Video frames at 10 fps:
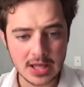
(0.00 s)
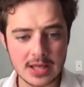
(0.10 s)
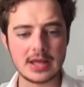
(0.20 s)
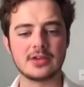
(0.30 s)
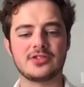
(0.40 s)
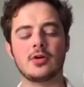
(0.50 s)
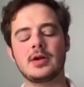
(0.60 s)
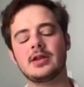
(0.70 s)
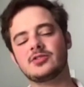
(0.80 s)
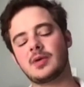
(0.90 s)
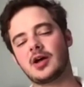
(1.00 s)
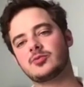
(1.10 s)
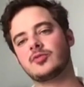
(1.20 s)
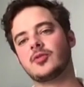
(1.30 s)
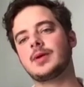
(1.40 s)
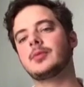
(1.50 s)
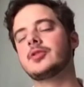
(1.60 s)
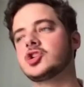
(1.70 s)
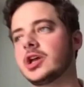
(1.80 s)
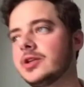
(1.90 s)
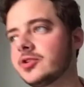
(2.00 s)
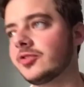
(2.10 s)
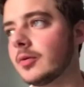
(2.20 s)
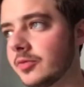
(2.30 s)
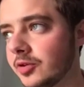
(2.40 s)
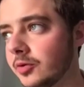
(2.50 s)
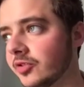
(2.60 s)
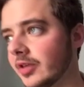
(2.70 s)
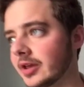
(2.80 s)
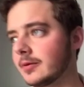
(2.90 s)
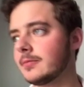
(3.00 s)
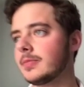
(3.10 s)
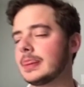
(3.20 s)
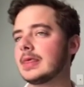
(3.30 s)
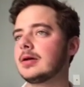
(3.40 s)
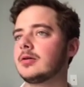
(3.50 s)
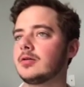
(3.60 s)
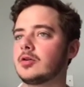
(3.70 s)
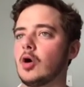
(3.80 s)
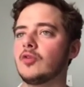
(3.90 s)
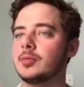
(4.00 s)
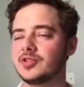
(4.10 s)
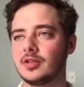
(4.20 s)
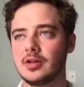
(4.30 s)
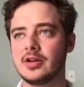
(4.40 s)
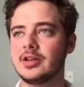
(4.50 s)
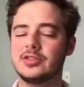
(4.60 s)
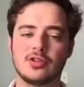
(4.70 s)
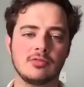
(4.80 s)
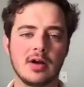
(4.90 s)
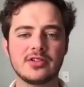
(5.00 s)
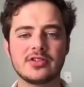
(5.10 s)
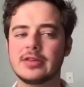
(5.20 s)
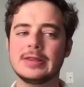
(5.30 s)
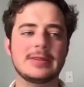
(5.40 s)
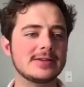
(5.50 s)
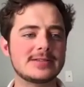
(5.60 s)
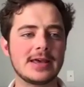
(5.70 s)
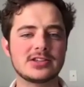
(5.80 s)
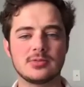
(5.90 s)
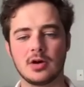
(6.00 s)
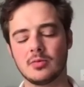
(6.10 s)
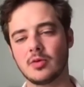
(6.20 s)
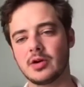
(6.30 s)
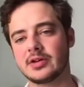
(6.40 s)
Yeah, so it is possible for people to go from Solidity to Rust. It does take some onboarding